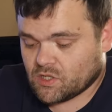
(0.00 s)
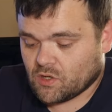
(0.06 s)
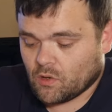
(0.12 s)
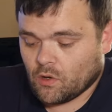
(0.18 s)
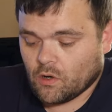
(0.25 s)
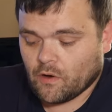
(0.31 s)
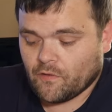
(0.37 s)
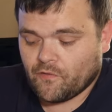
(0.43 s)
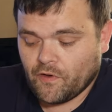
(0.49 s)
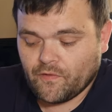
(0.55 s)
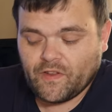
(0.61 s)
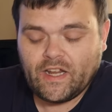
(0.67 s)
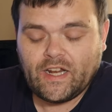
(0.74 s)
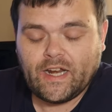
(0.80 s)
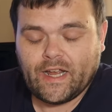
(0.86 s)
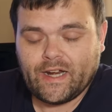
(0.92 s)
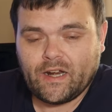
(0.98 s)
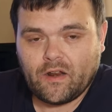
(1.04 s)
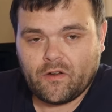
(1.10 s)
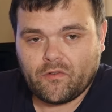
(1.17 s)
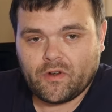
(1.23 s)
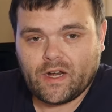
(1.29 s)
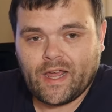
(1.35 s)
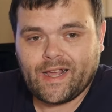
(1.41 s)
So
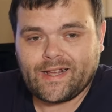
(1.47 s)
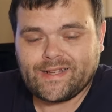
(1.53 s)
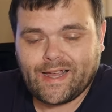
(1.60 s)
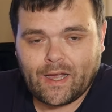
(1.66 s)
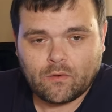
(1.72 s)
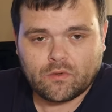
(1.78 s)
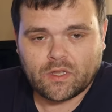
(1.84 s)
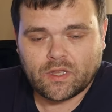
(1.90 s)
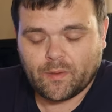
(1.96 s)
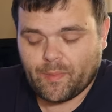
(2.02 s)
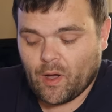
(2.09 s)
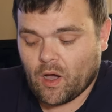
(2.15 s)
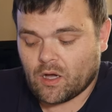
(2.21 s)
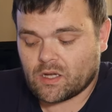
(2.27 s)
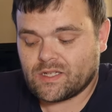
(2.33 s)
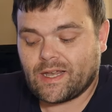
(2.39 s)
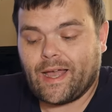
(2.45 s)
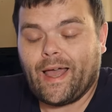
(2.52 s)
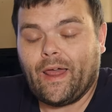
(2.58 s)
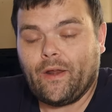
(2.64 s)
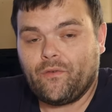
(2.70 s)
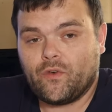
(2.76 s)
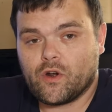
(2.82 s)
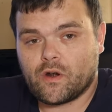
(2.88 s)
5900X out of the box,
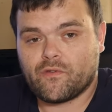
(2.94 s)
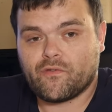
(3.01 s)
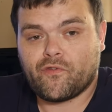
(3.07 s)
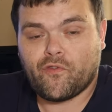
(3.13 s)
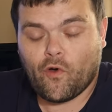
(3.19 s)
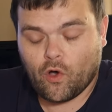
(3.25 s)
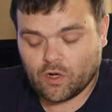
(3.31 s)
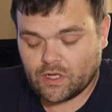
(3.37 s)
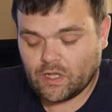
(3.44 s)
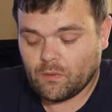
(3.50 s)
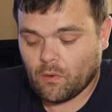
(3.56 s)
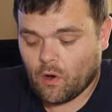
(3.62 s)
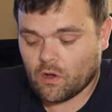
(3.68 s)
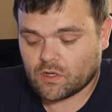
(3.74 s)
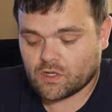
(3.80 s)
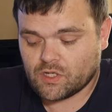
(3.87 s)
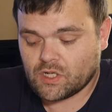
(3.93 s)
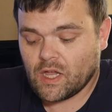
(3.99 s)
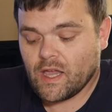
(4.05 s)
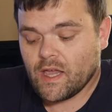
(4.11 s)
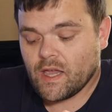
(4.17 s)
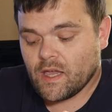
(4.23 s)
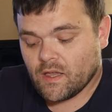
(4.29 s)
140 watts.